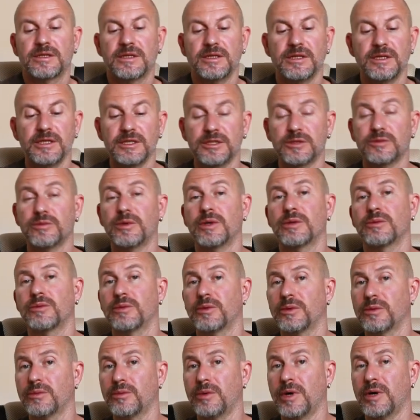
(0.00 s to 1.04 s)
This one
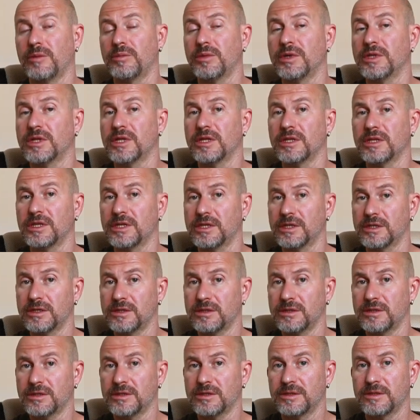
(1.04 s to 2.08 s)
will wobble a
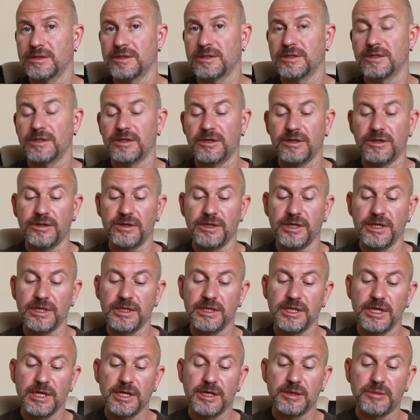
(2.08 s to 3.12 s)
little, all right?
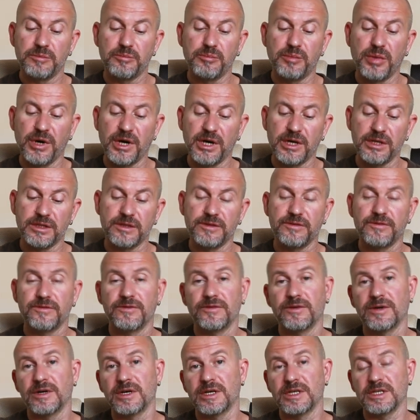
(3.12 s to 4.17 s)
But
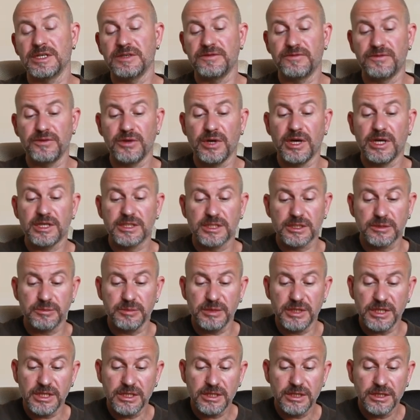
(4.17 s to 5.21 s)
if you ask
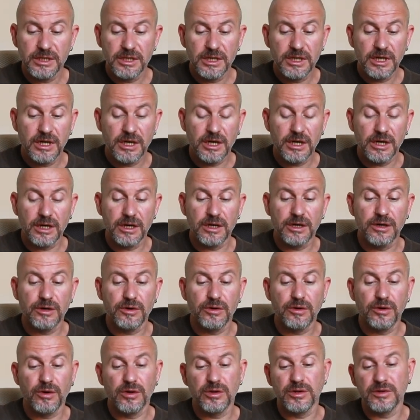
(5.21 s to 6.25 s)
me,
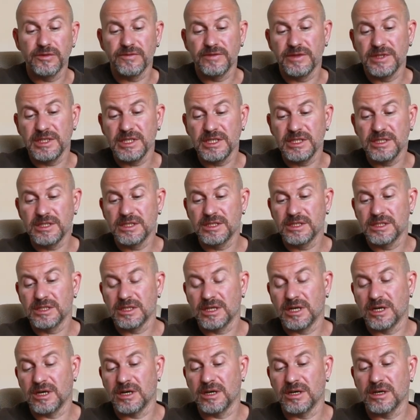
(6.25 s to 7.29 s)
all of these,
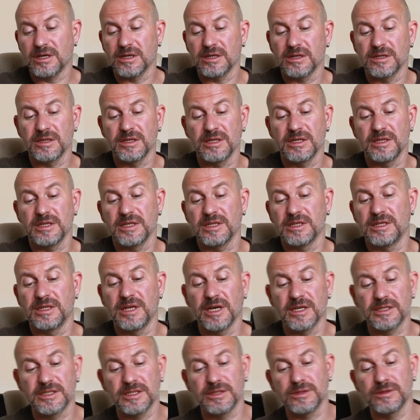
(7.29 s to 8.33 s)
it
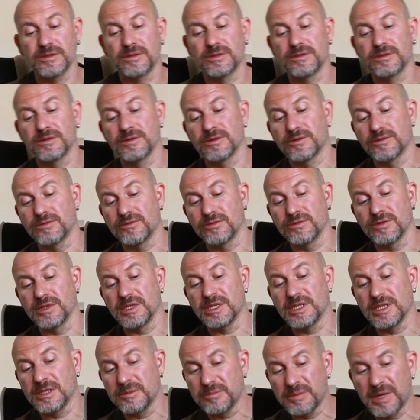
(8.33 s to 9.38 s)
doesn't
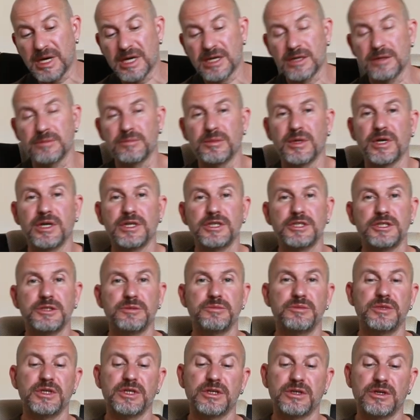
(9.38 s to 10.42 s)
really matter much,
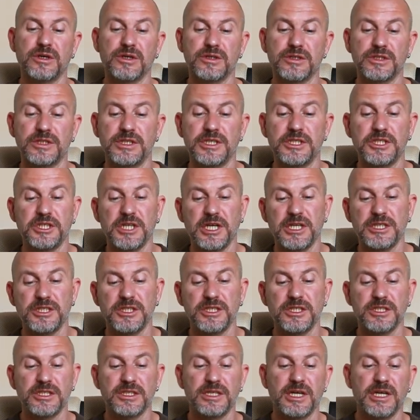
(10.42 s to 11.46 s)
because the
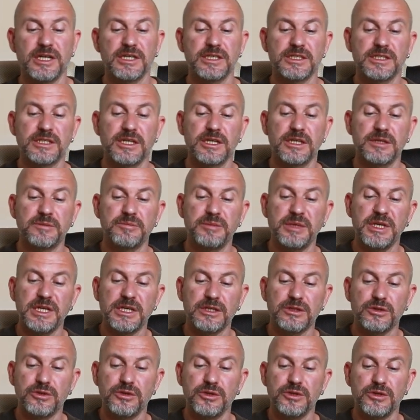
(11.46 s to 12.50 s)
changes that it's gonna
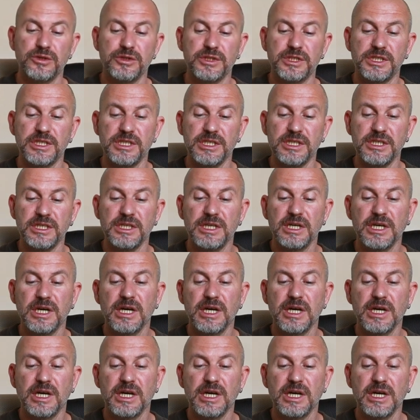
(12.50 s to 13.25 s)
make to your tea